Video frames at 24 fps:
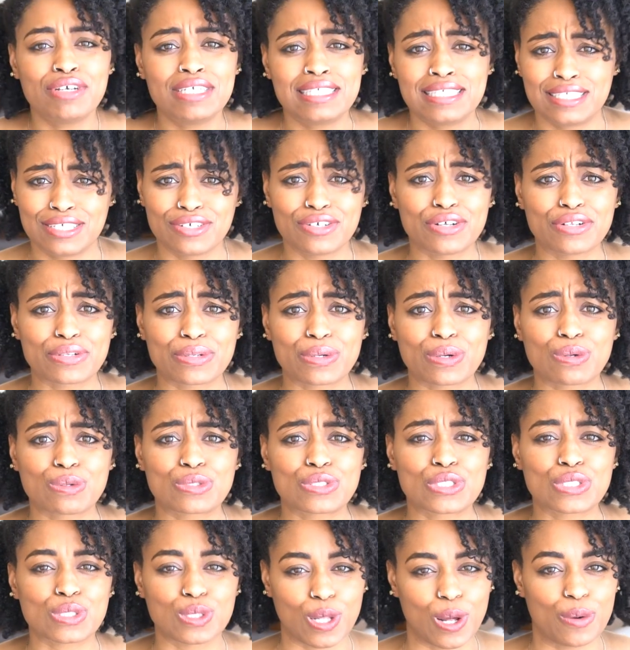was still a little
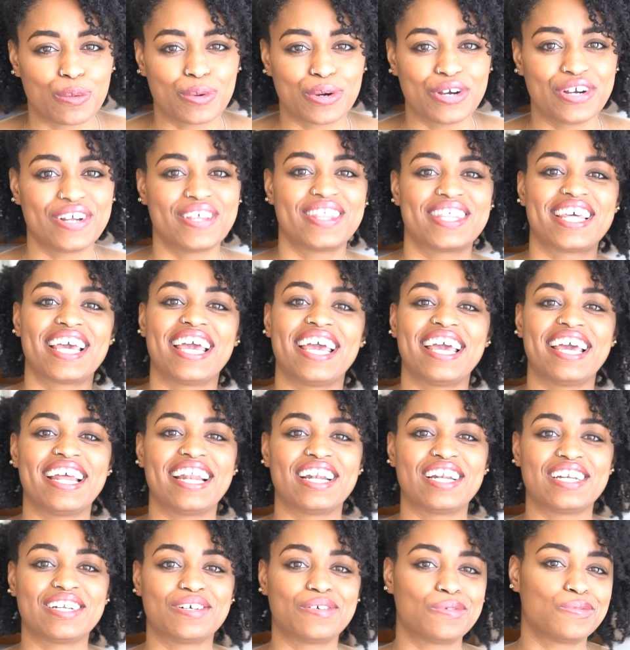slower than